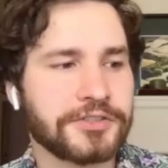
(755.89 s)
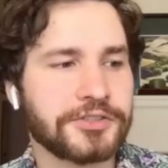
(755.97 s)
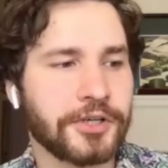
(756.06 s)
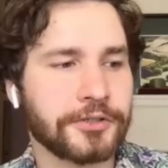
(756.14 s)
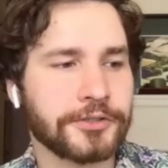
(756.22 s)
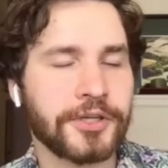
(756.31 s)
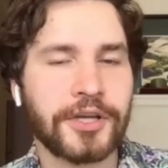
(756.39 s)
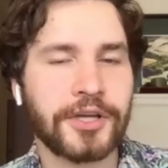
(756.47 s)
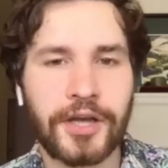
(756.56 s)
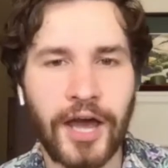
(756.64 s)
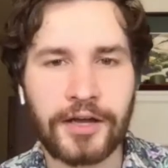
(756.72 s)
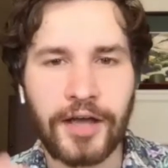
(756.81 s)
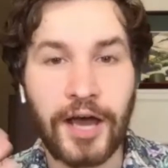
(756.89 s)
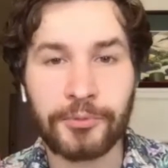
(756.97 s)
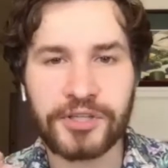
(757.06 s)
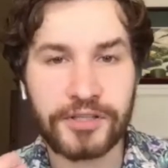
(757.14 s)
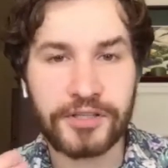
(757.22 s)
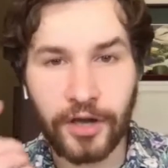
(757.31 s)
So how
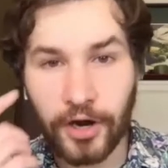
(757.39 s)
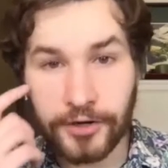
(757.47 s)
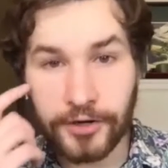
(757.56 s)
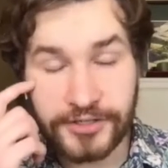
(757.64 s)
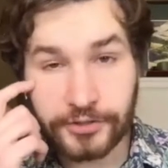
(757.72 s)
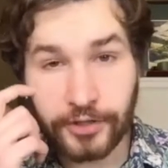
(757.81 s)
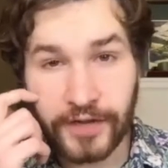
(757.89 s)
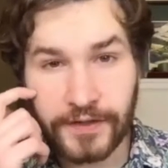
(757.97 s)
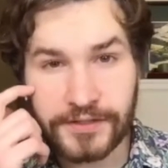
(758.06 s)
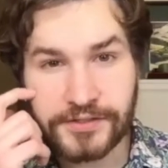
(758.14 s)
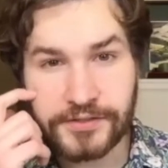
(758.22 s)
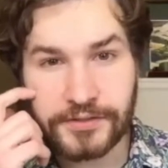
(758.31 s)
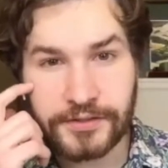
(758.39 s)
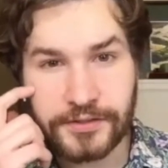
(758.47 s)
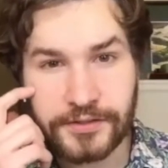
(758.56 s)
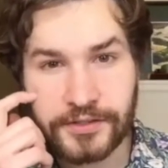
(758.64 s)
many artists are on this EP?